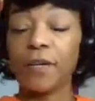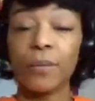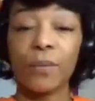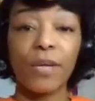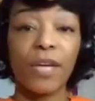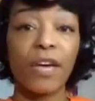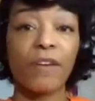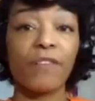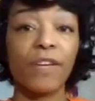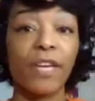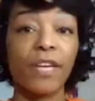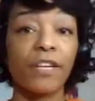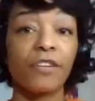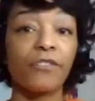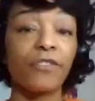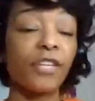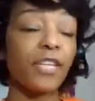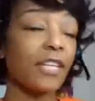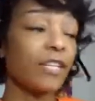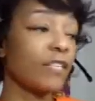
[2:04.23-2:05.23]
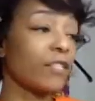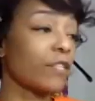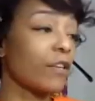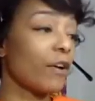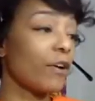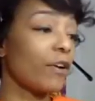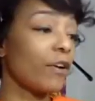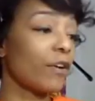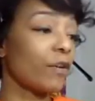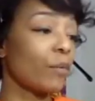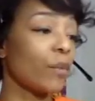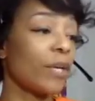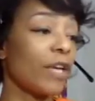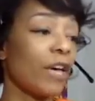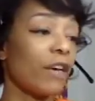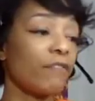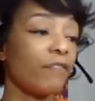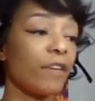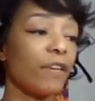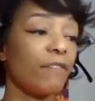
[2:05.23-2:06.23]
We have a greeting song, we
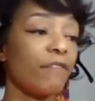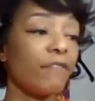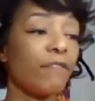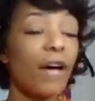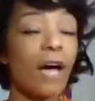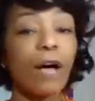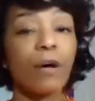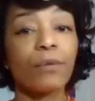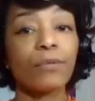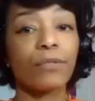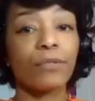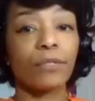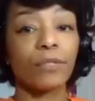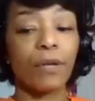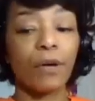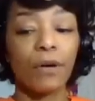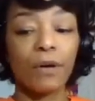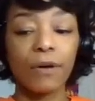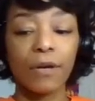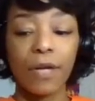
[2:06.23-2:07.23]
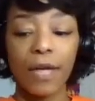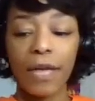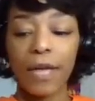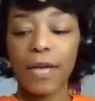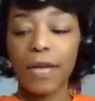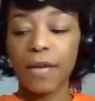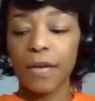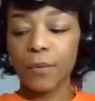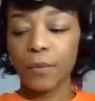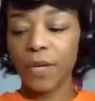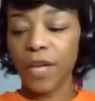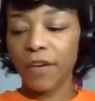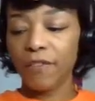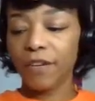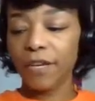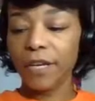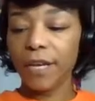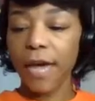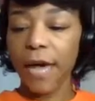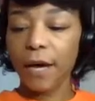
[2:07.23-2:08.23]
have a vowels song, and we have
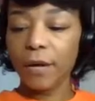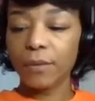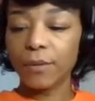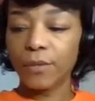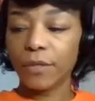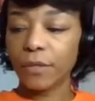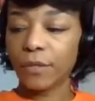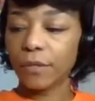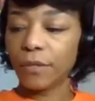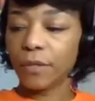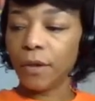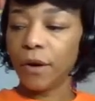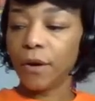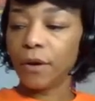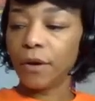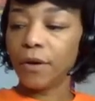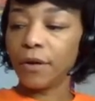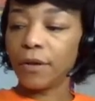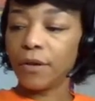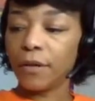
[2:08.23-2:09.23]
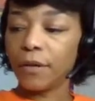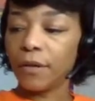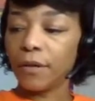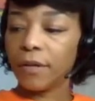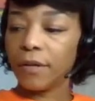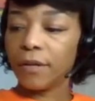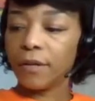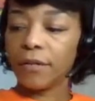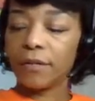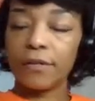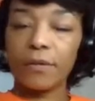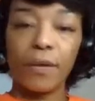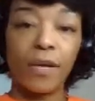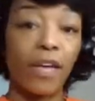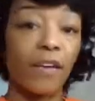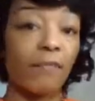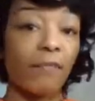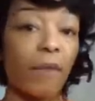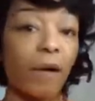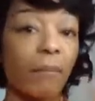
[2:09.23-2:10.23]
a nouns song. So I
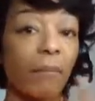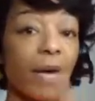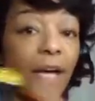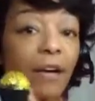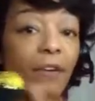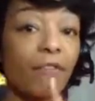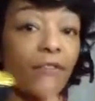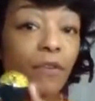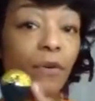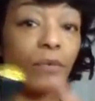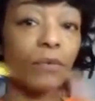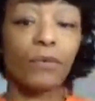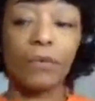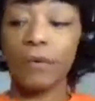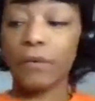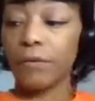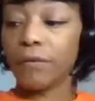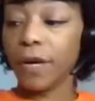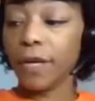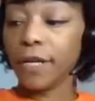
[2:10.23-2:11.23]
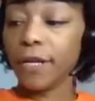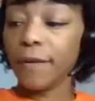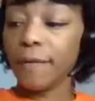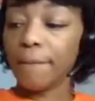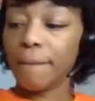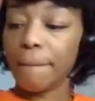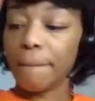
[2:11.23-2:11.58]
have my microphone ready.